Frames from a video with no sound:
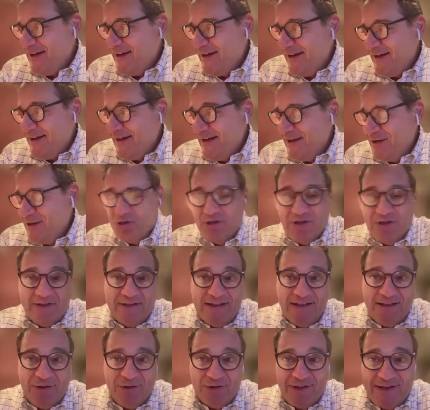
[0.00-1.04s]
I used to
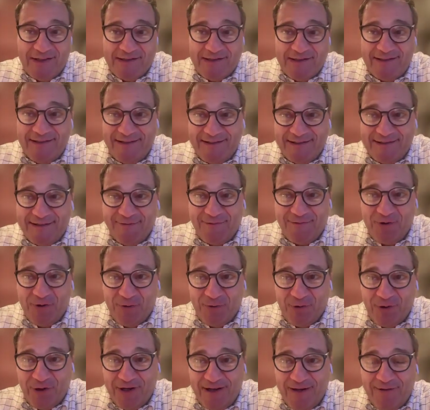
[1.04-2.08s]
tell the residents, if
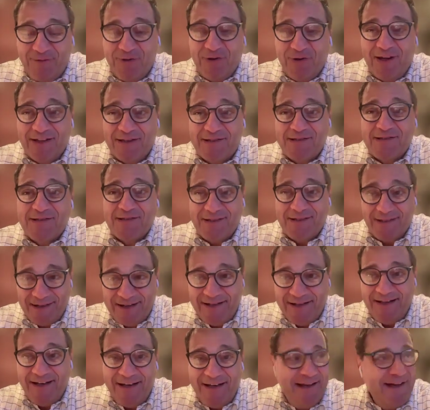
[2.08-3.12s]
you get stuck
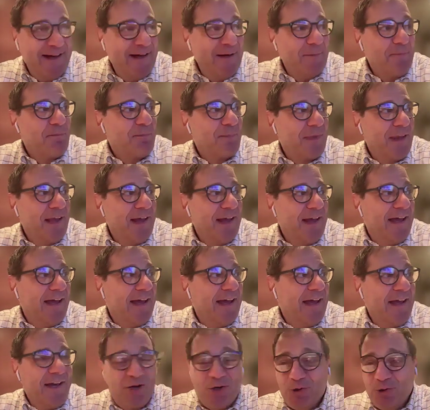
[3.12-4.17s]
in
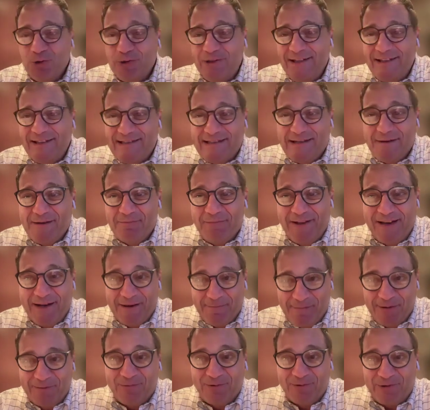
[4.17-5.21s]
quoting
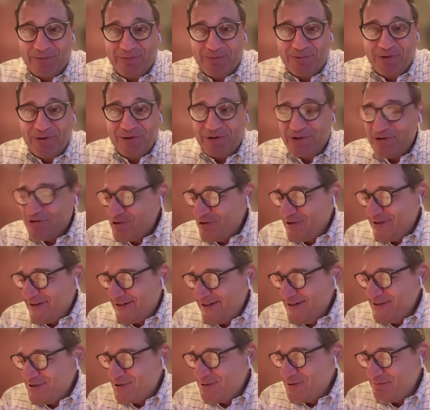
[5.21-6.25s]
something about bone
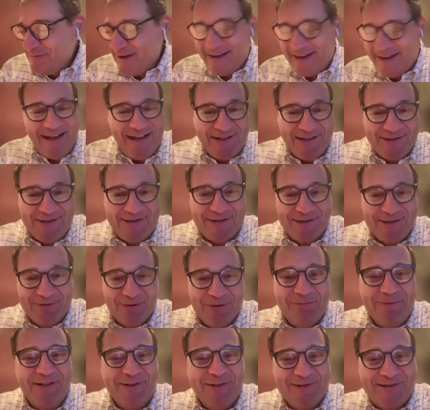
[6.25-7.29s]
regeneration, Mc Allister
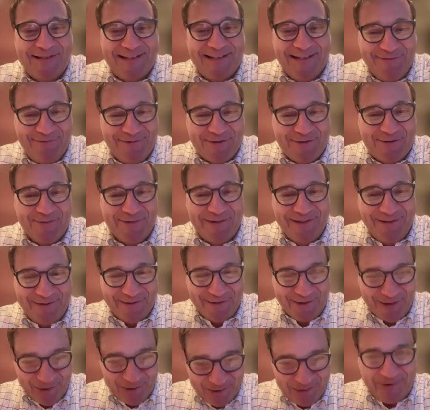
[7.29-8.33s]
will be the safest one
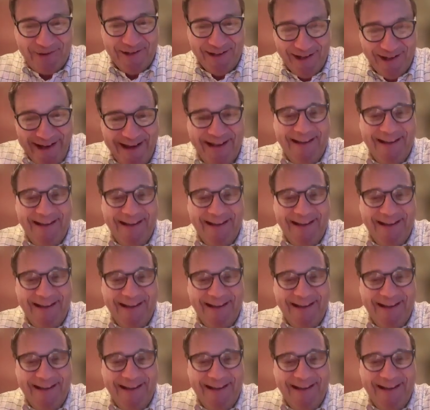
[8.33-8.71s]
to quote.